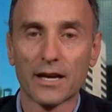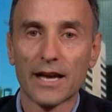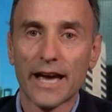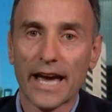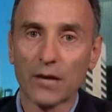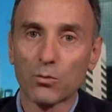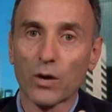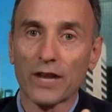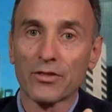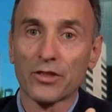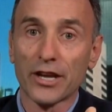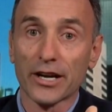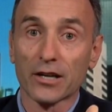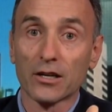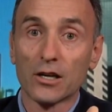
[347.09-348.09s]
And when
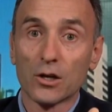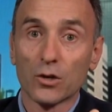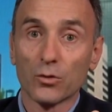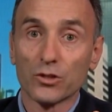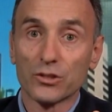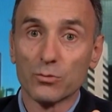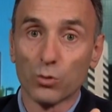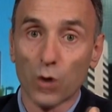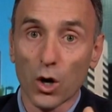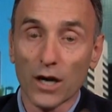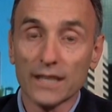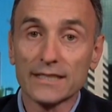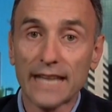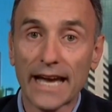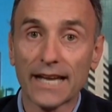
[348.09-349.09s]
their raw
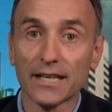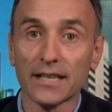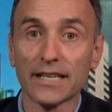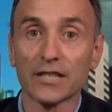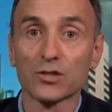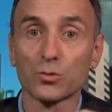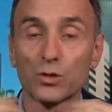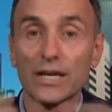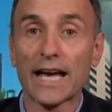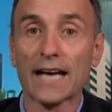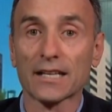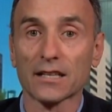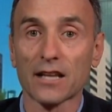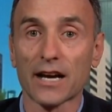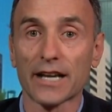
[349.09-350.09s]
data is
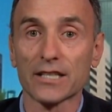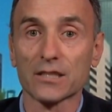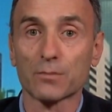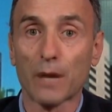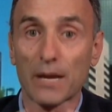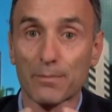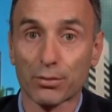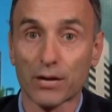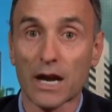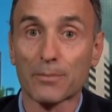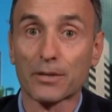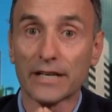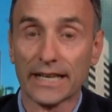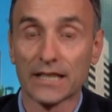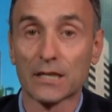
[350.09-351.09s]
reanalyzed by proper
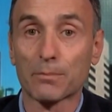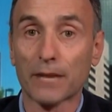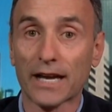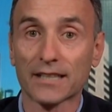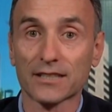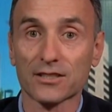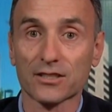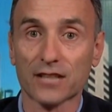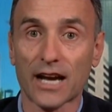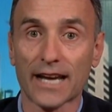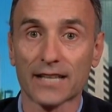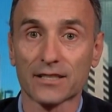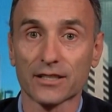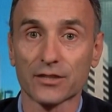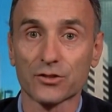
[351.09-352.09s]
independent
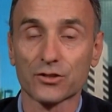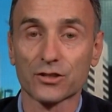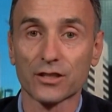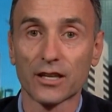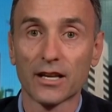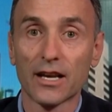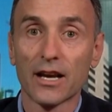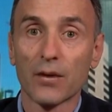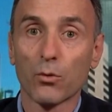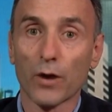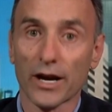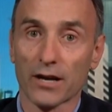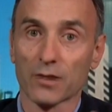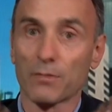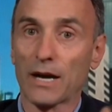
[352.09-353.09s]
scientists,
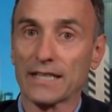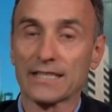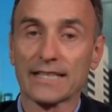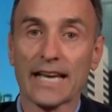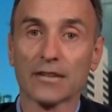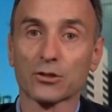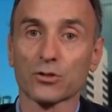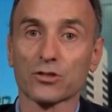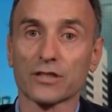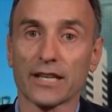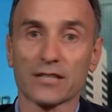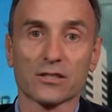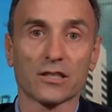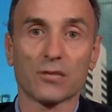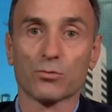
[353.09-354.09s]
where Monsanto says
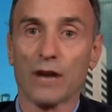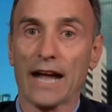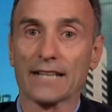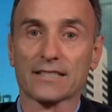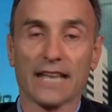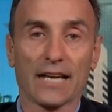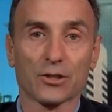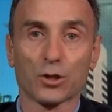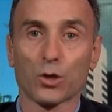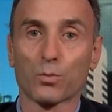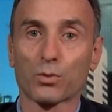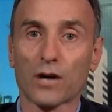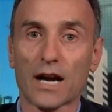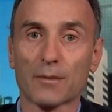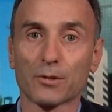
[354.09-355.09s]
the rats had no
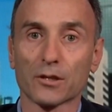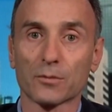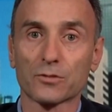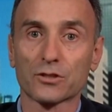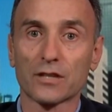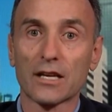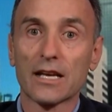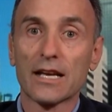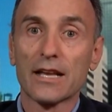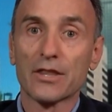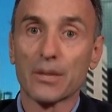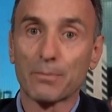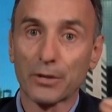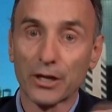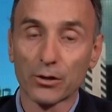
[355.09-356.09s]
problems, the
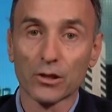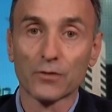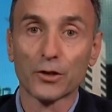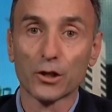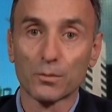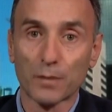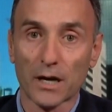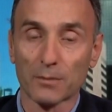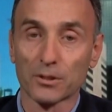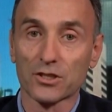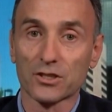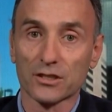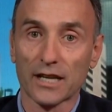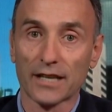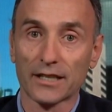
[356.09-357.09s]
peer-reviewed published
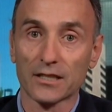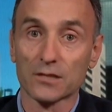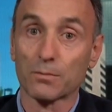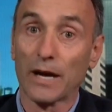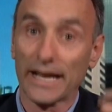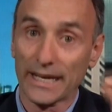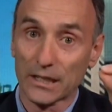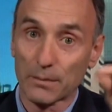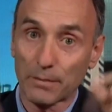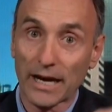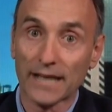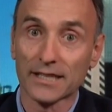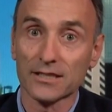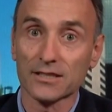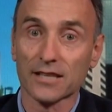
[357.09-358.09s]
studies by
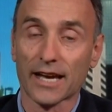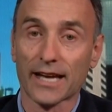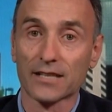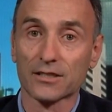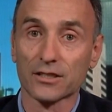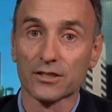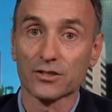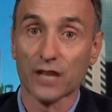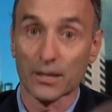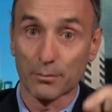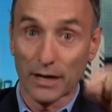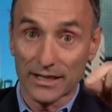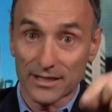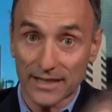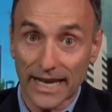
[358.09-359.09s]
independent scientists on
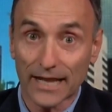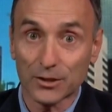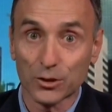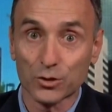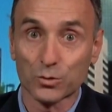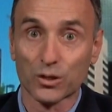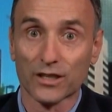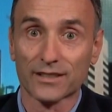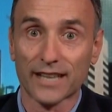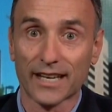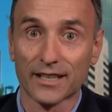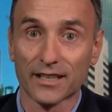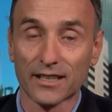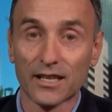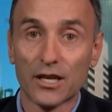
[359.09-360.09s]
Monsanto's raw
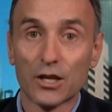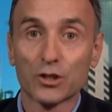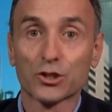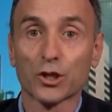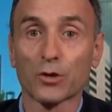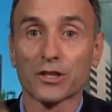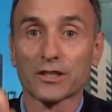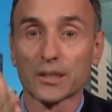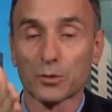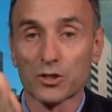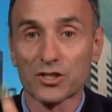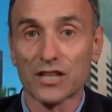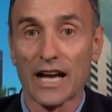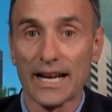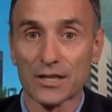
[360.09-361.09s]
data show that there were
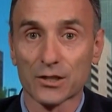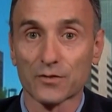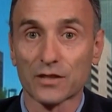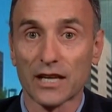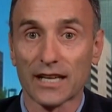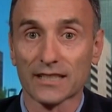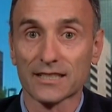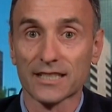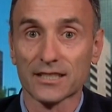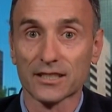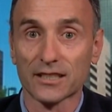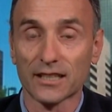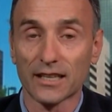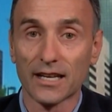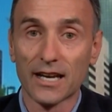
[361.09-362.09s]
signs of toxicity.